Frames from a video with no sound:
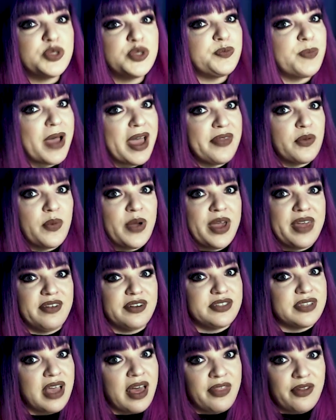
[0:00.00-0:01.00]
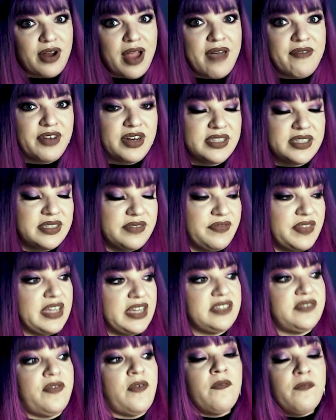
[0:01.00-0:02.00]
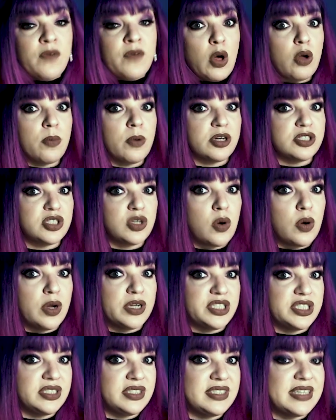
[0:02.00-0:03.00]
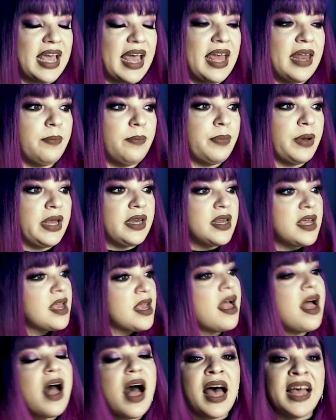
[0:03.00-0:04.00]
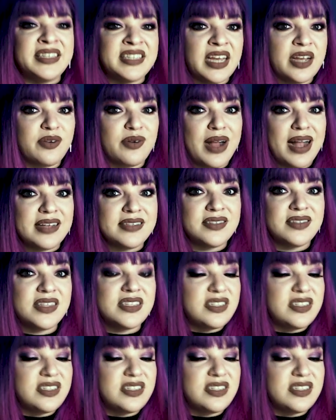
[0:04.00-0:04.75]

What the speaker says: which, by the way, there's other evidence of things Volkmar Sigues has said, but I digress.